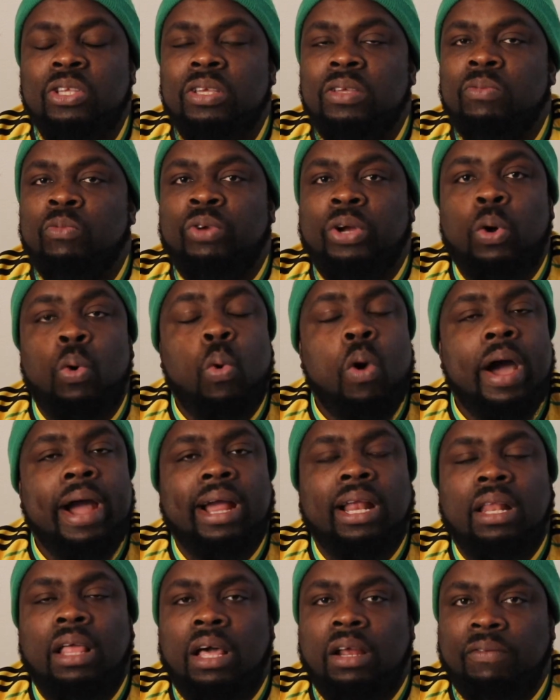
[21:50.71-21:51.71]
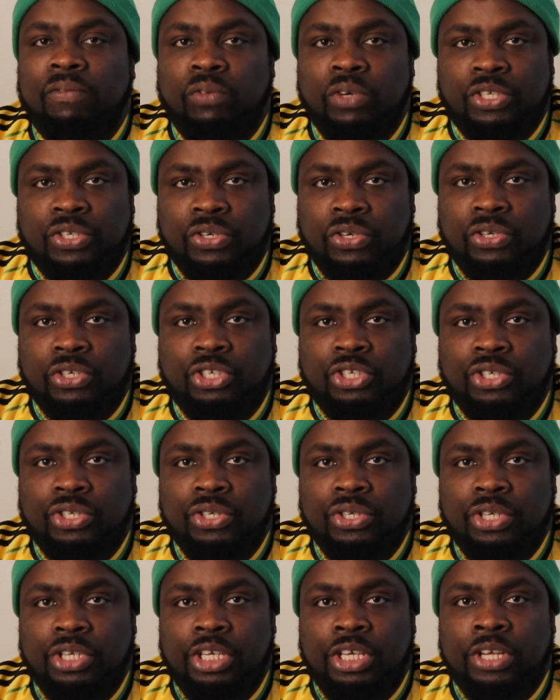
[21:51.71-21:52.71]
require a lot of research,
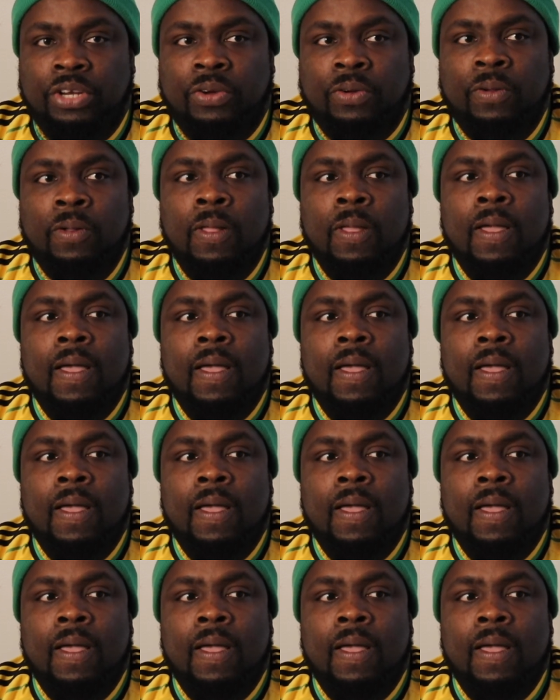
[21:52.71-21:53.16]
you know.